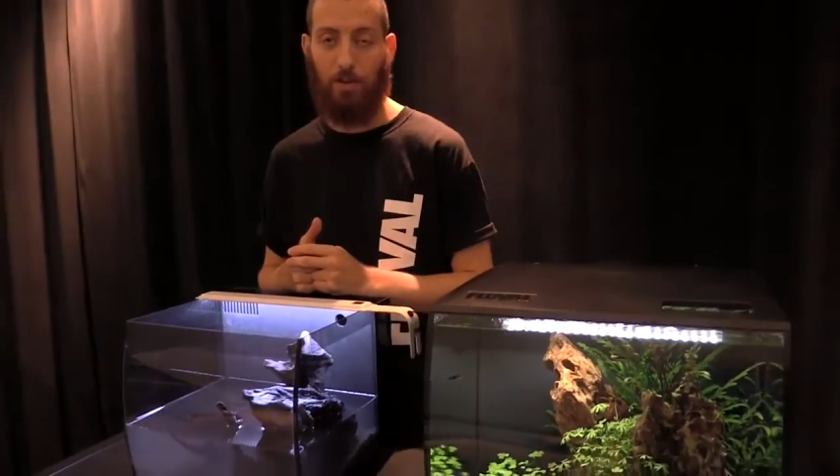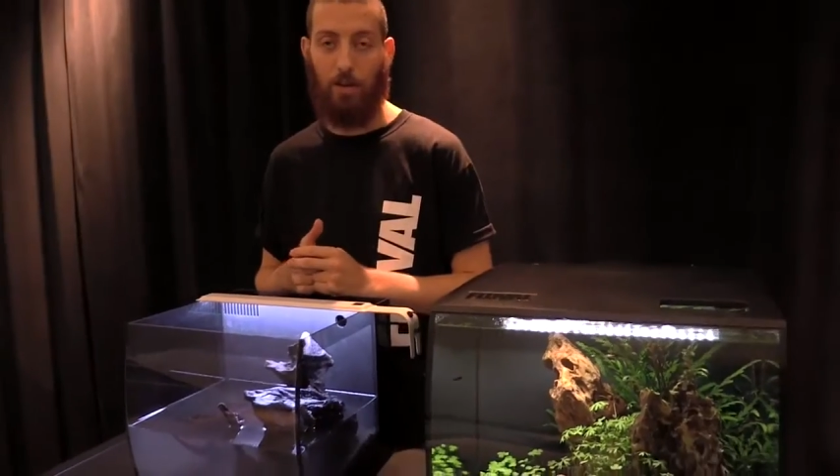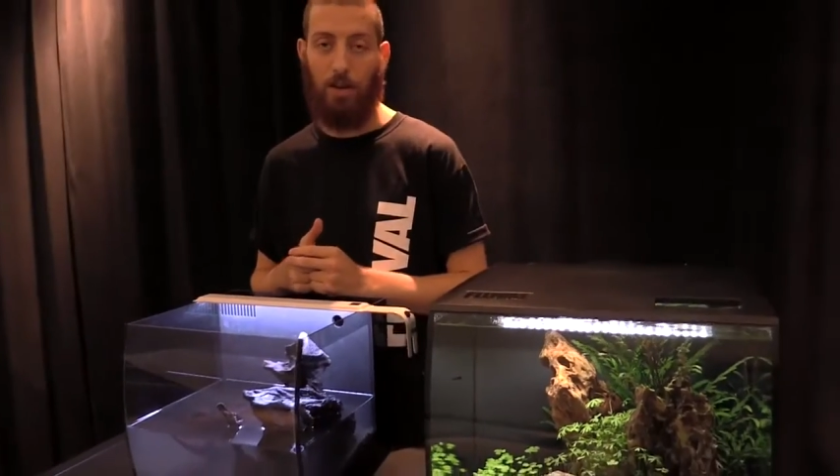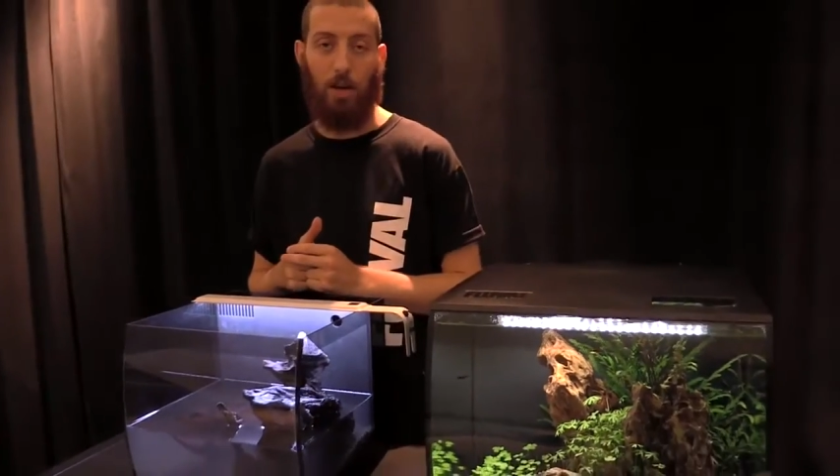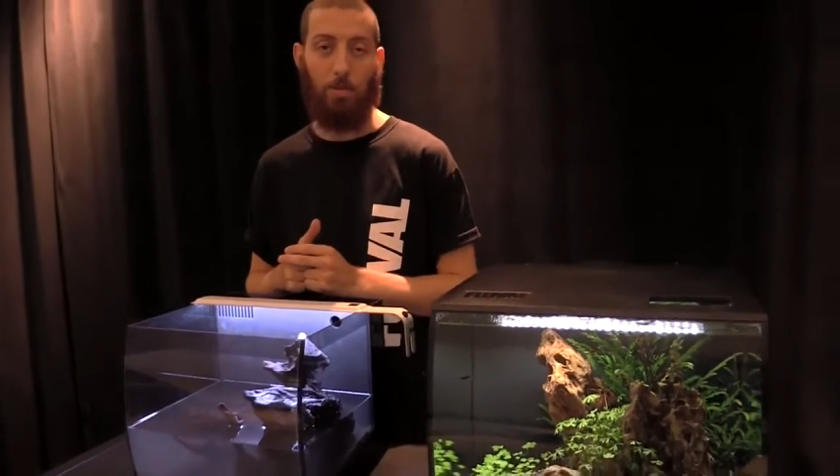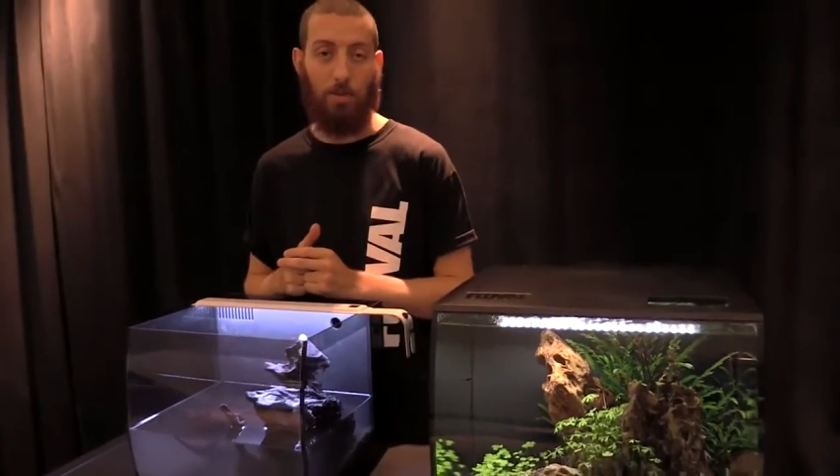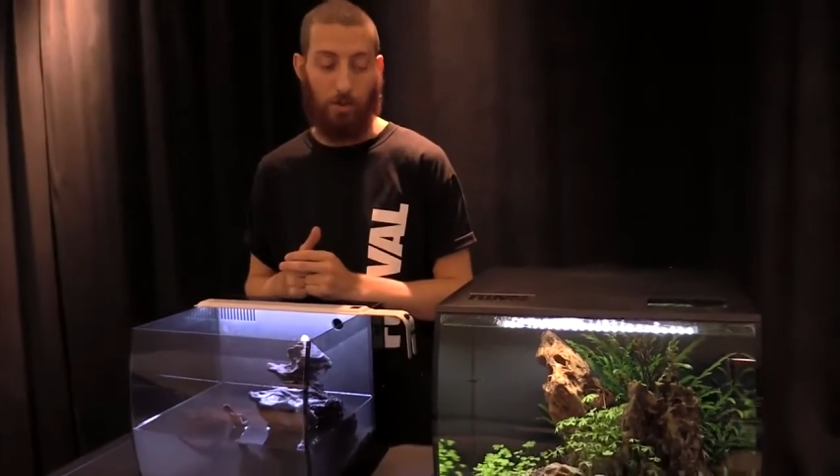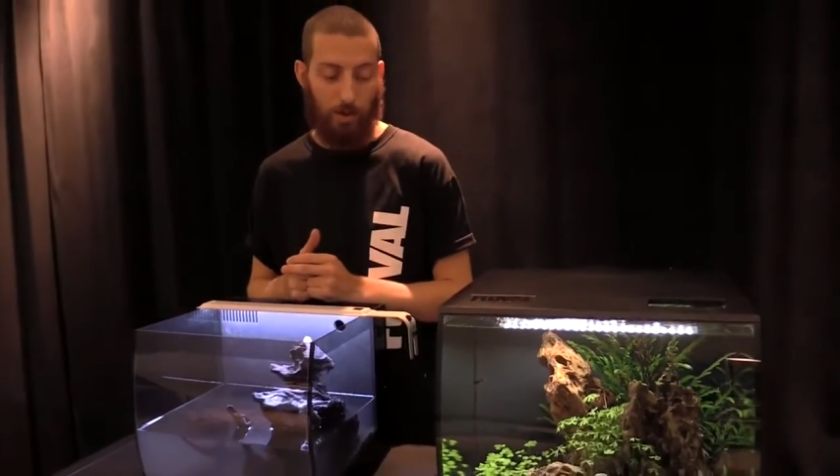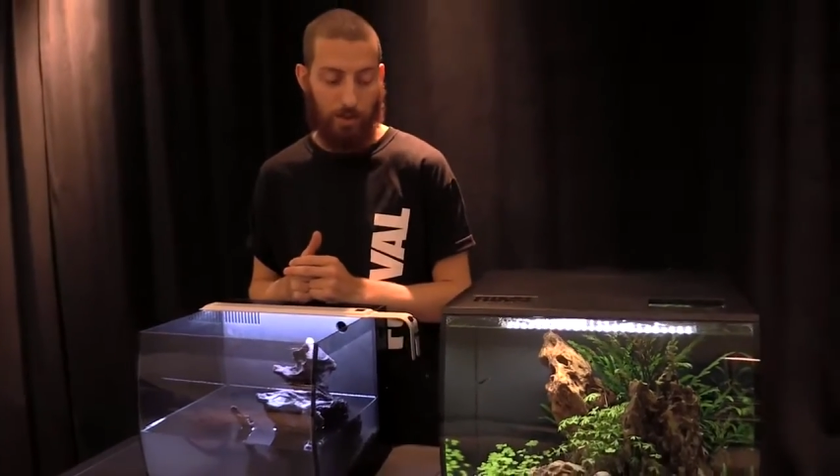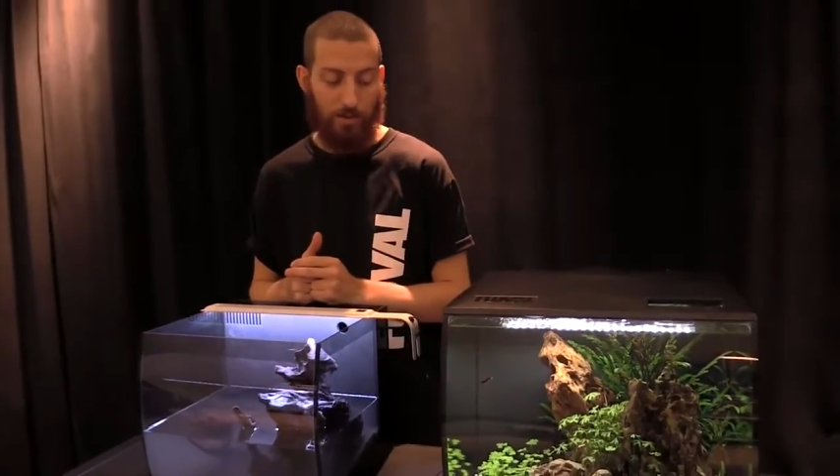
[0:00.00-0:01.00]
a couple
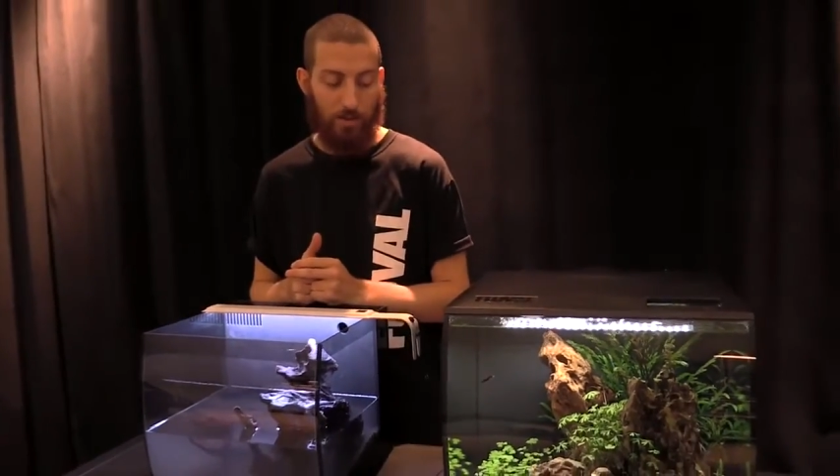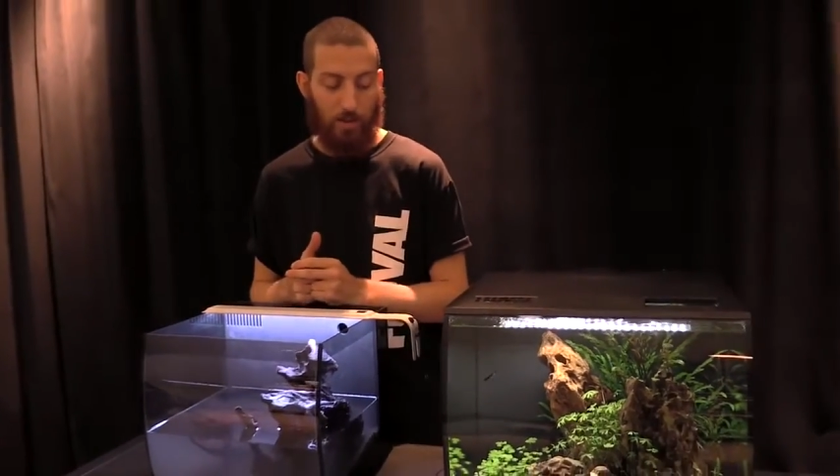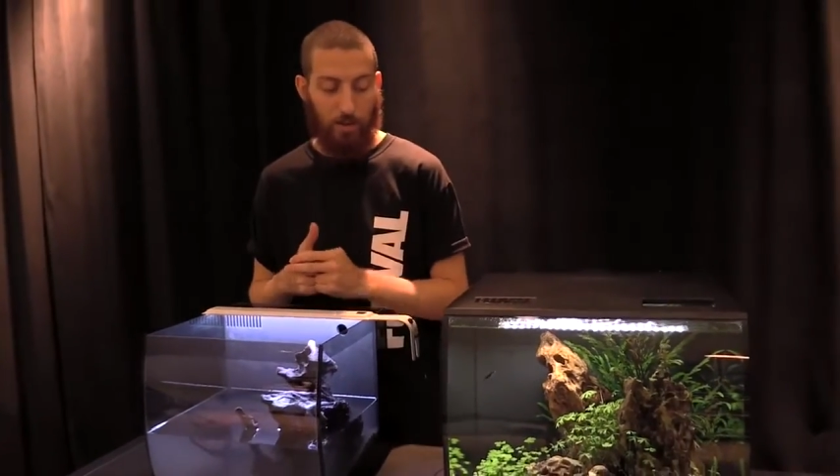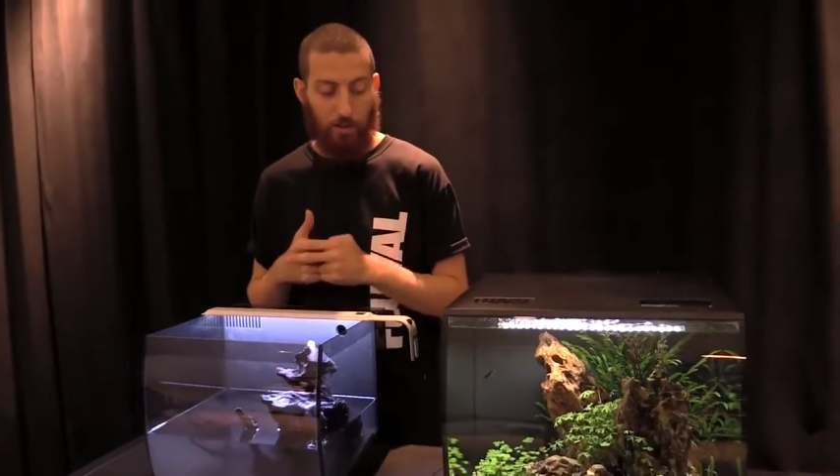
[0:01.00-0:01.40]
of weeks.